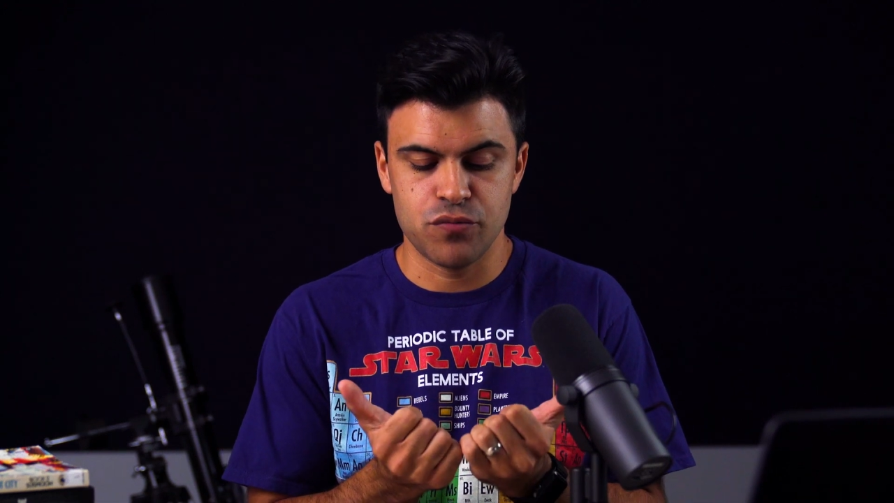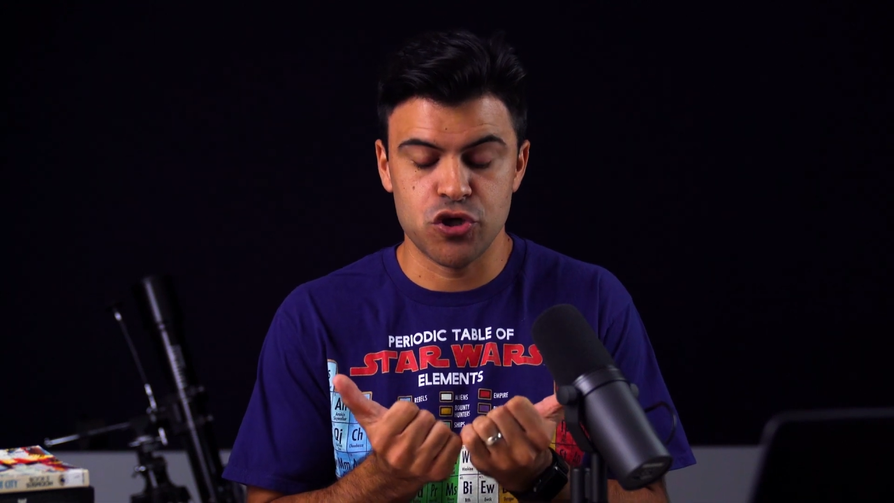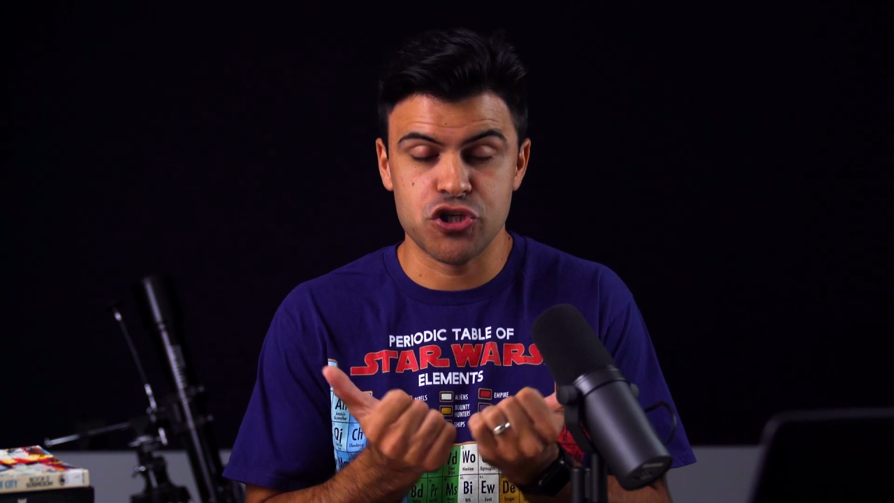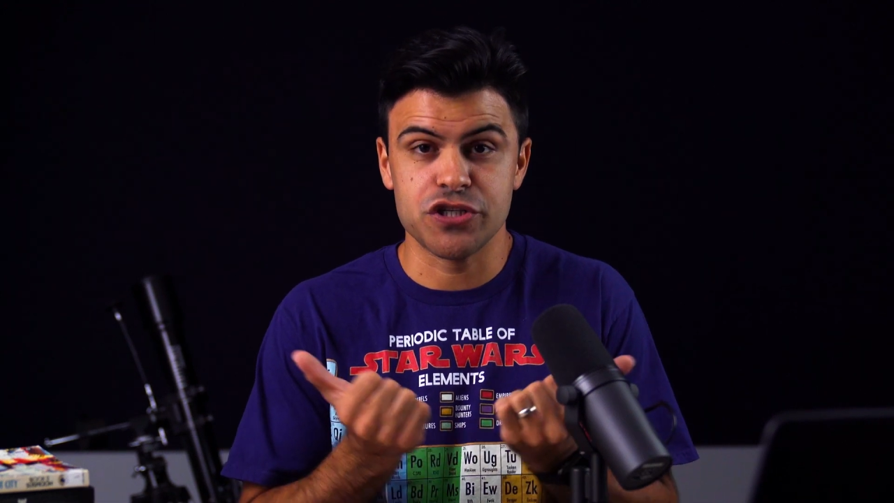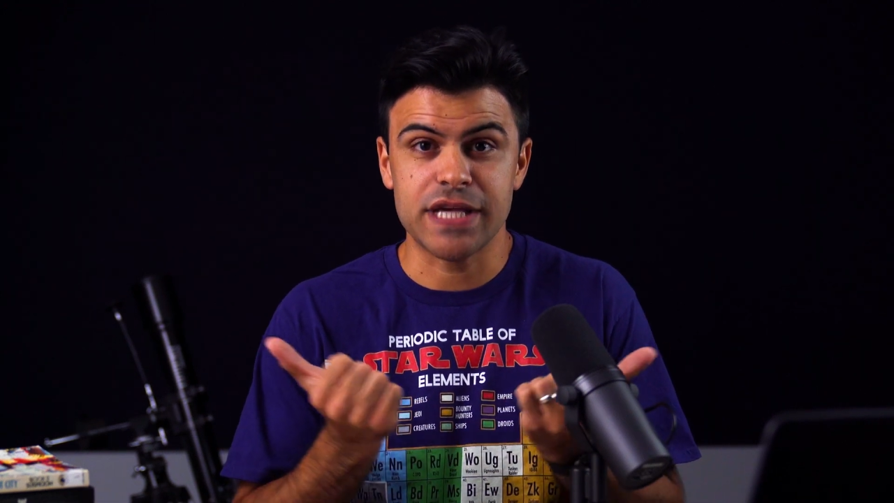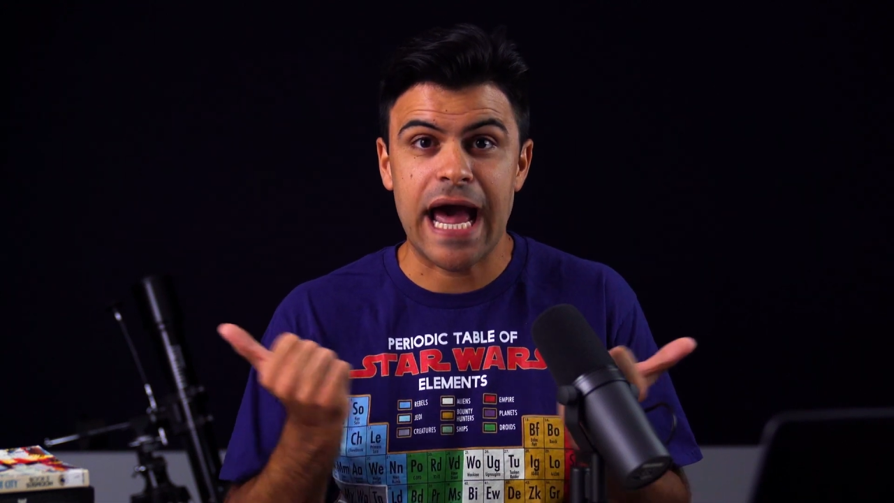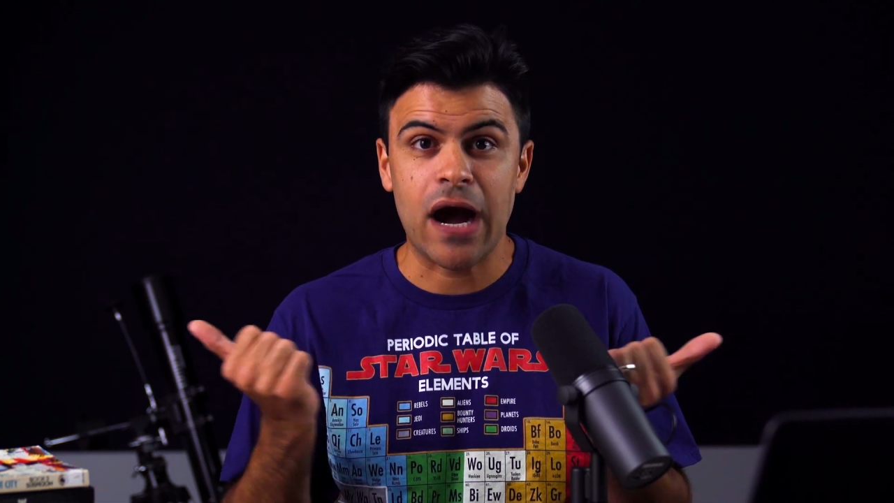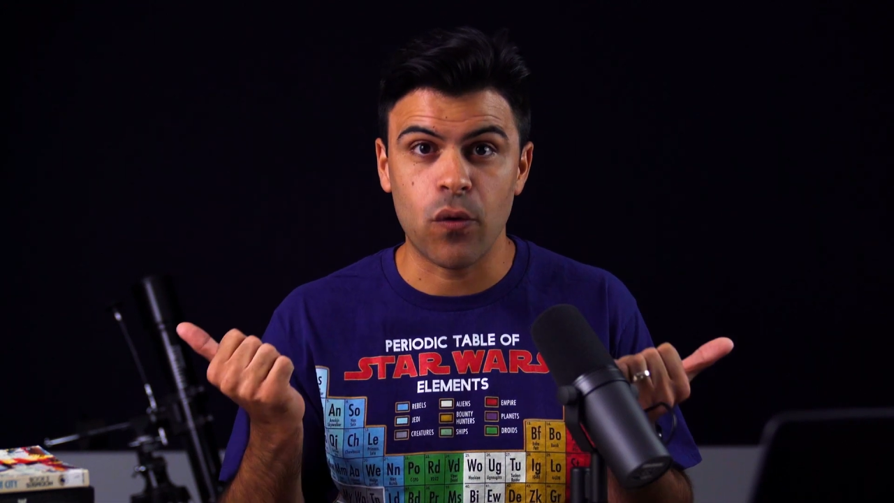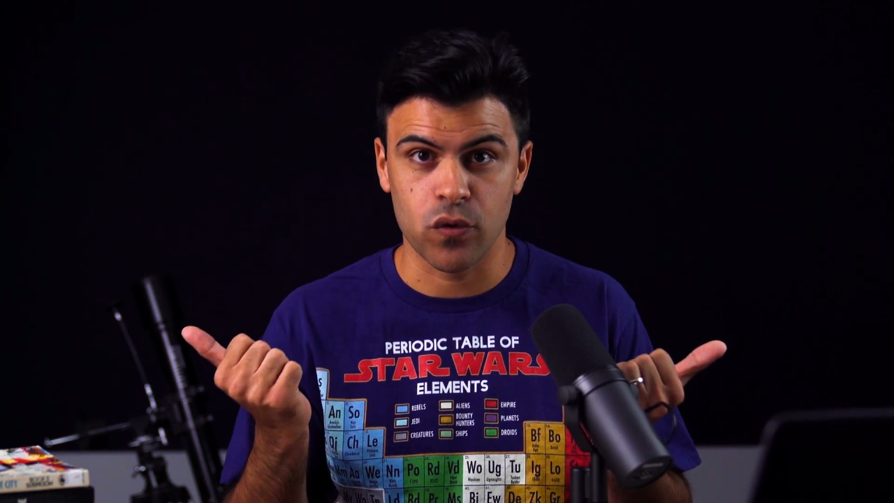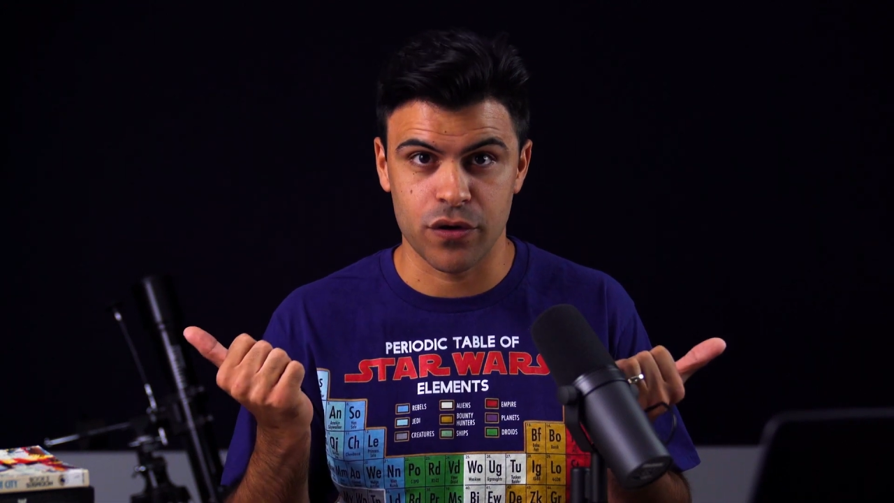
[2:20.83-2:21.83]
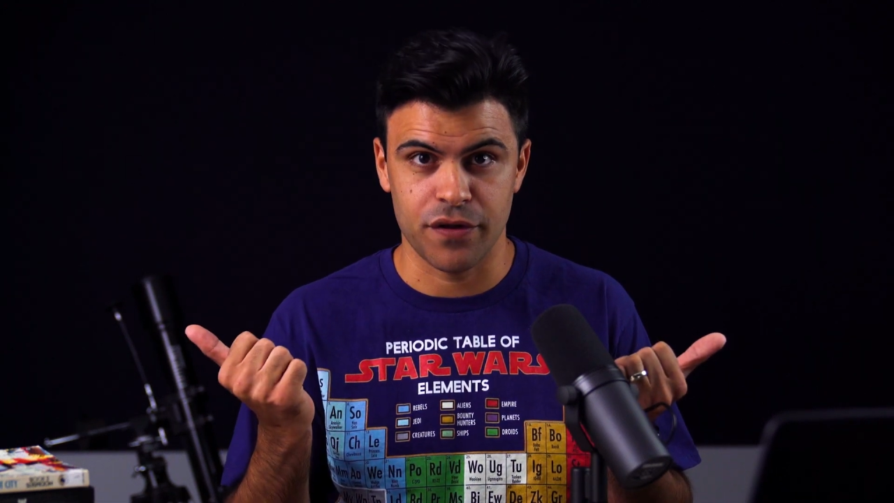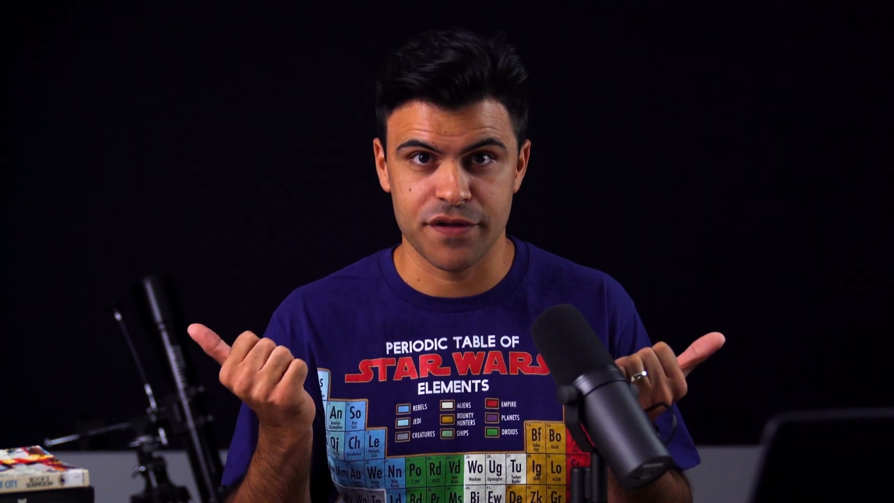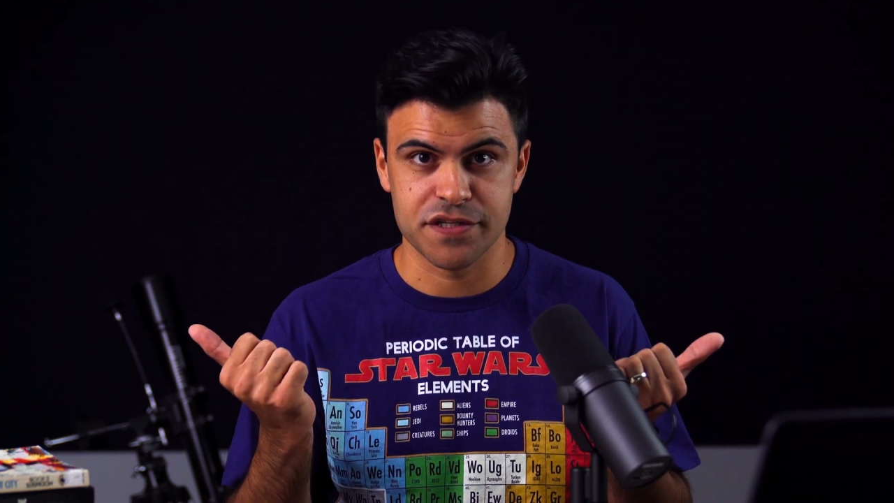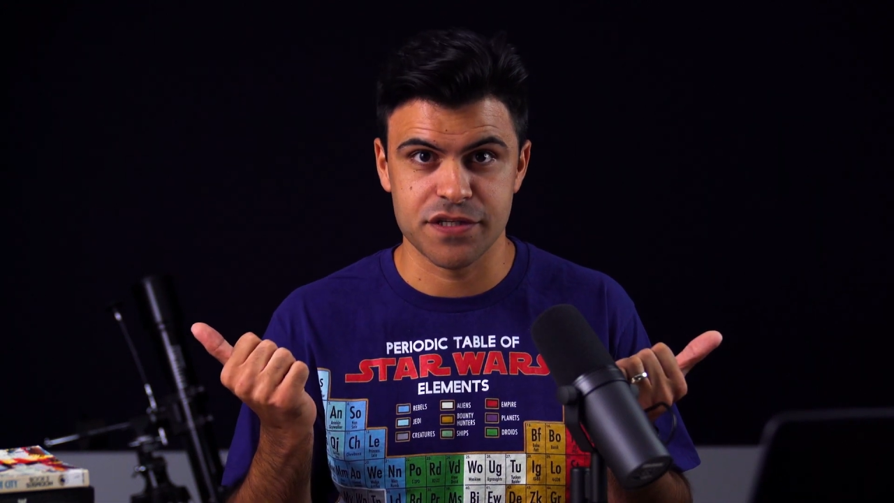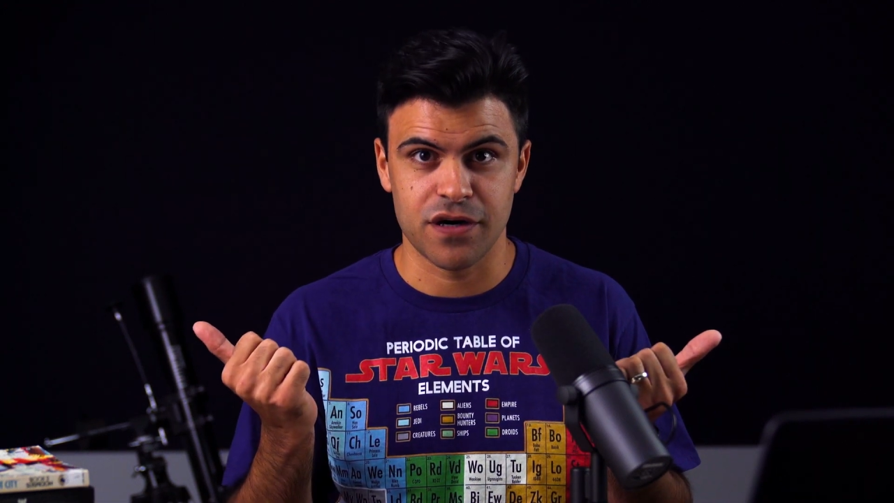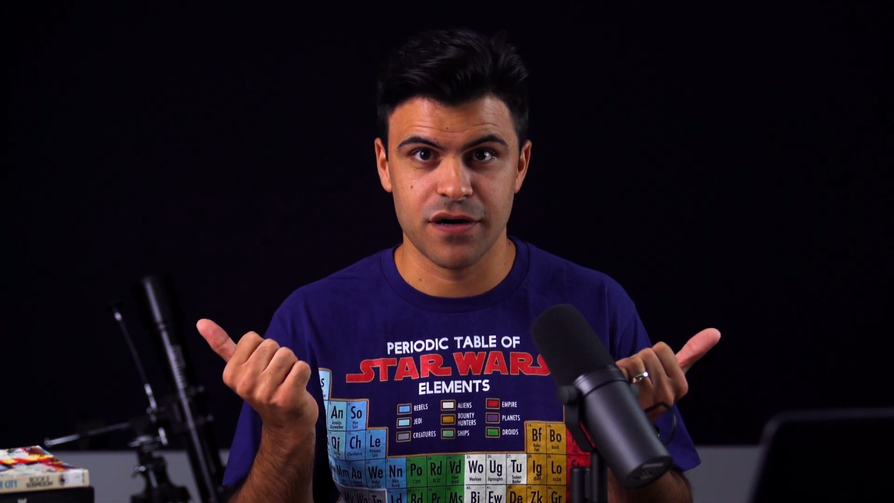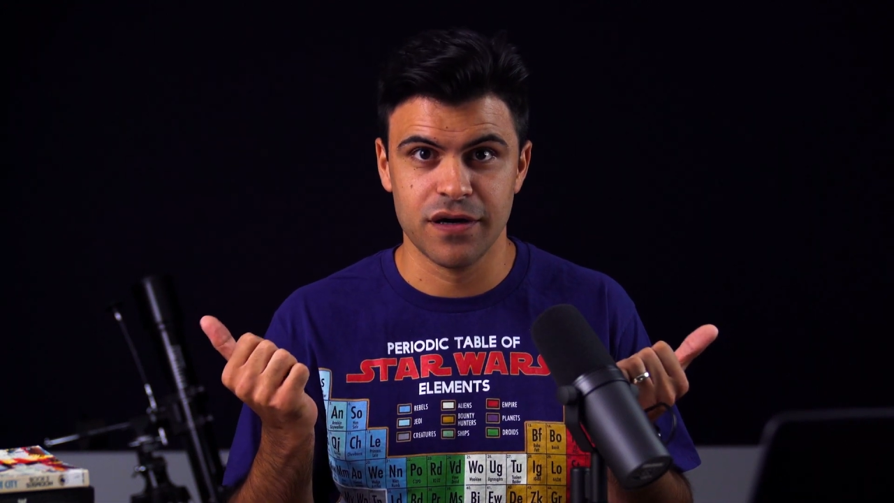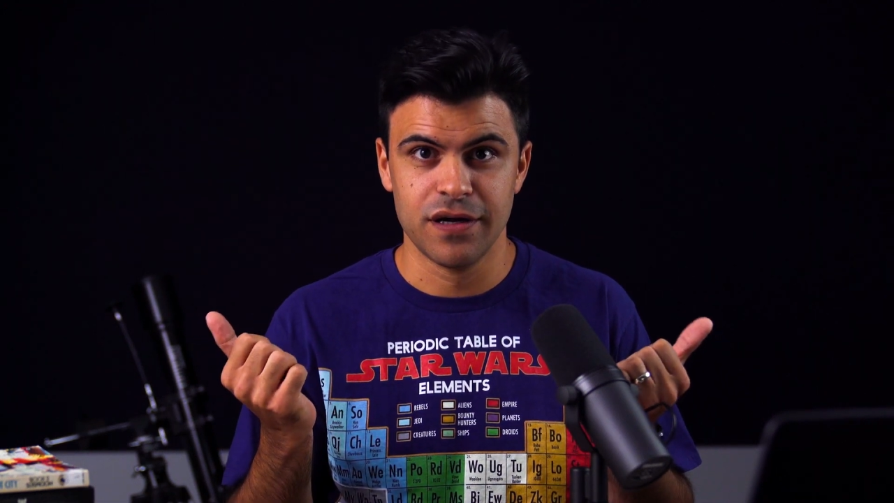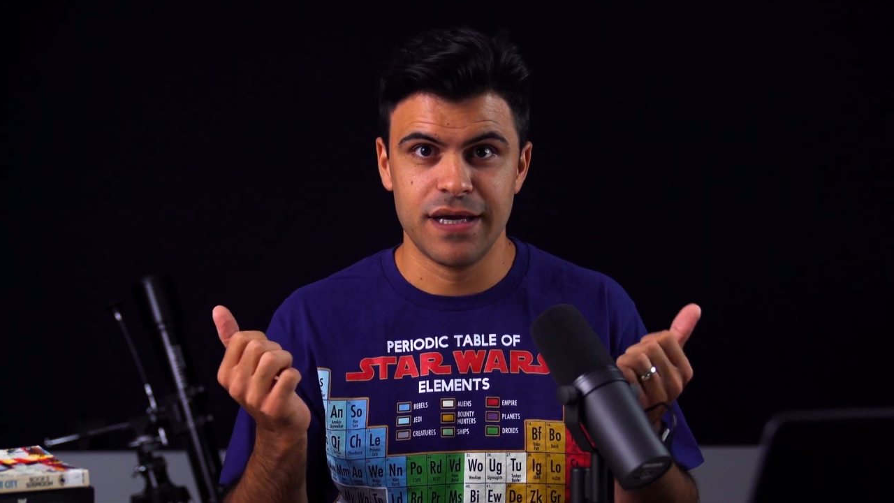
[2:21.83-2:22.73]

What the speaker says: pushes outward on the star.